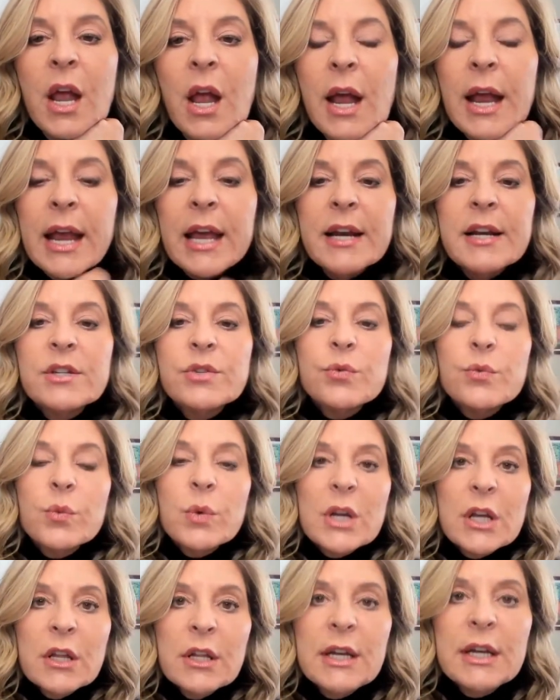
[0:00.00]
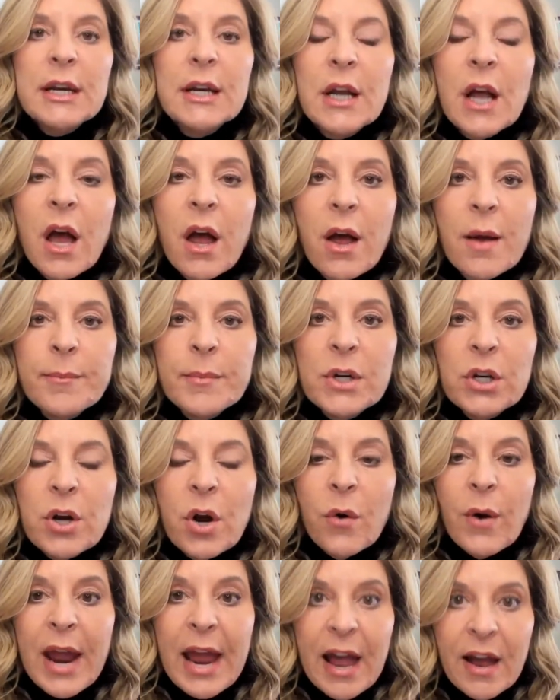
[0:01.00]
And it's really,
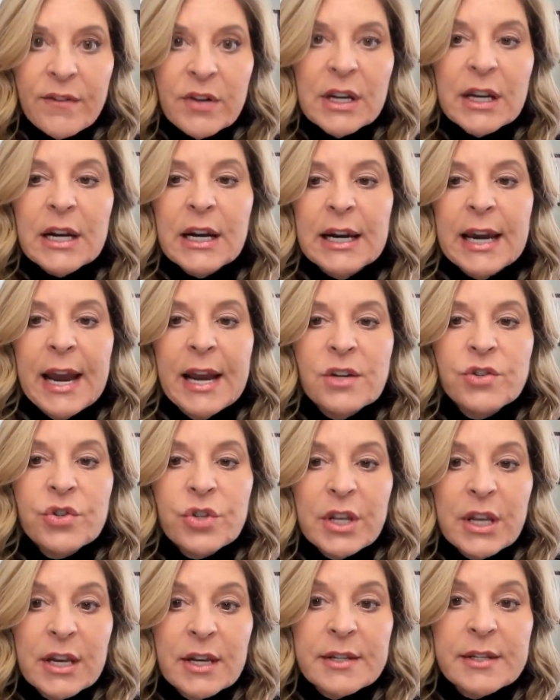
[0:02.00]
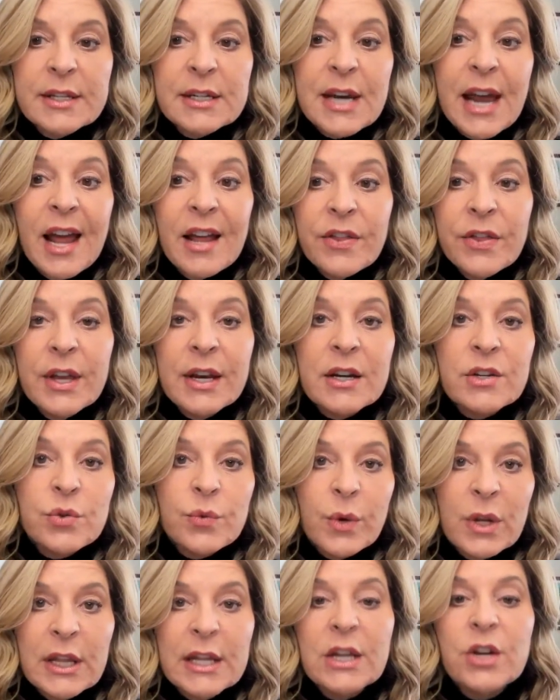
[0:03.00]
having an engaged list, I think, is
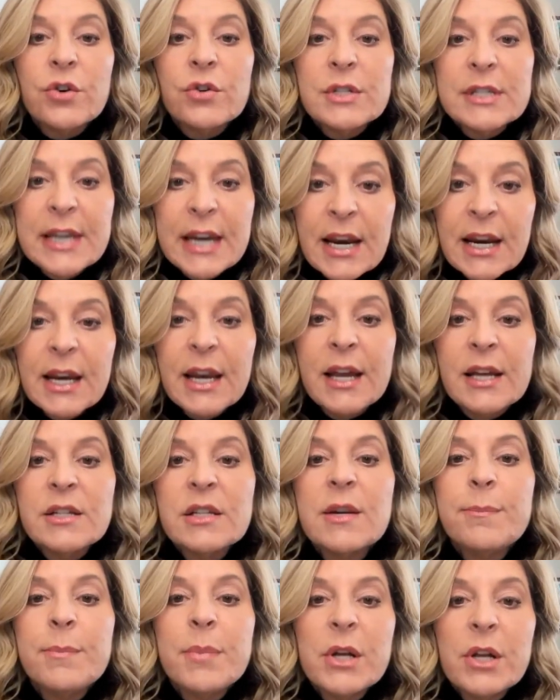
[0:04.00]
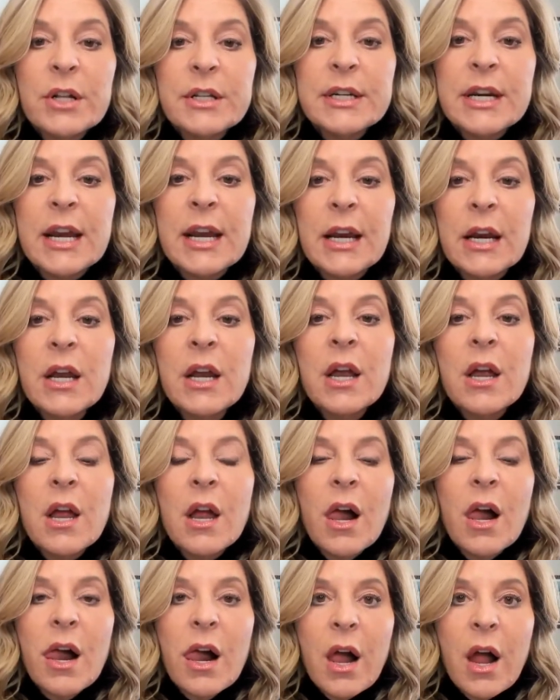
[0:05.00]
really your ticket to building
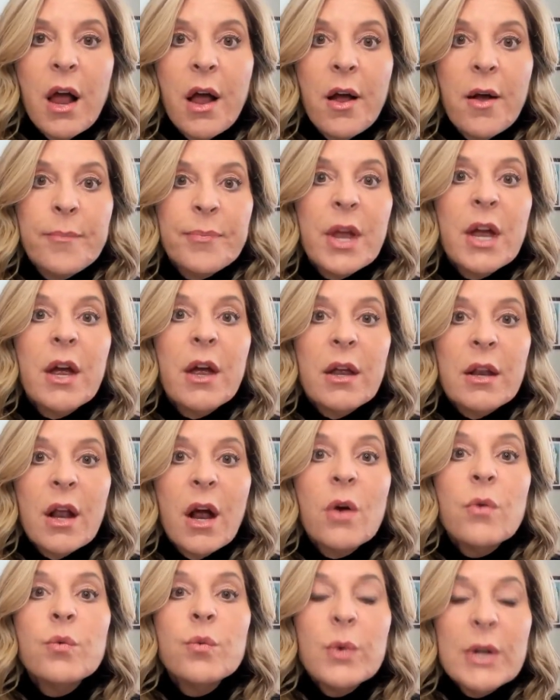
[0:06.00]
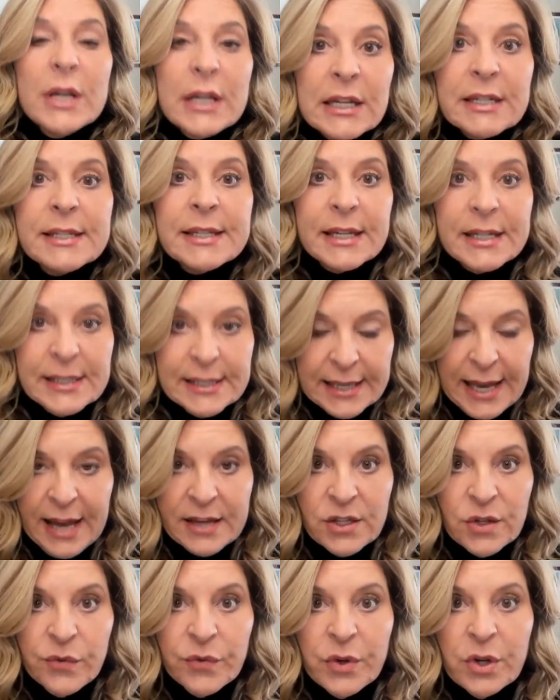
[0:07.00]
a really
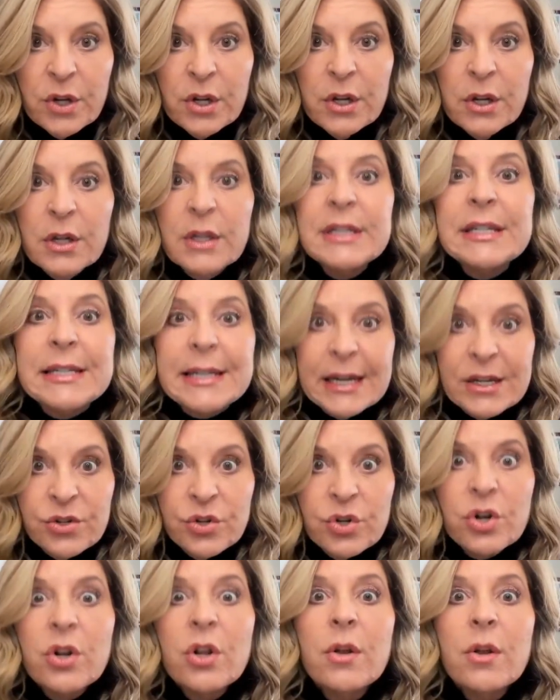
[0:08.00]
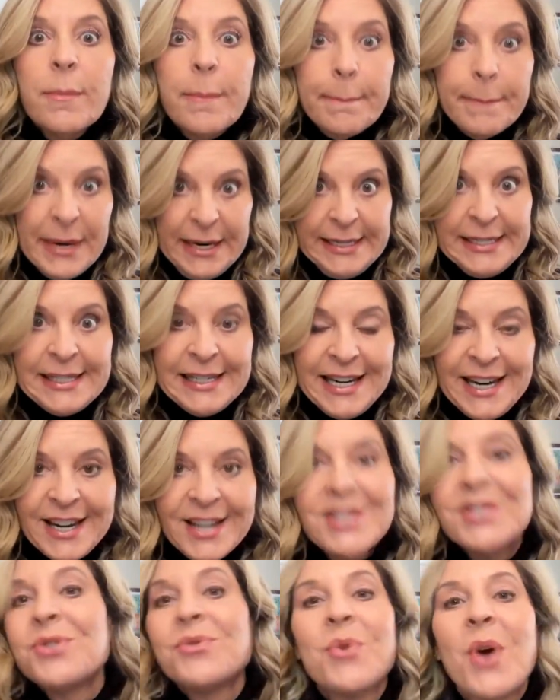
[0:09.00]
successful digital
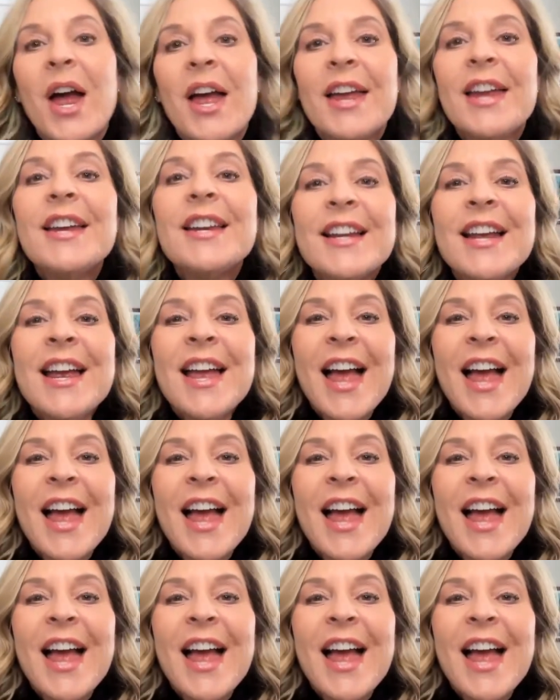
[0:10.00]
business, right?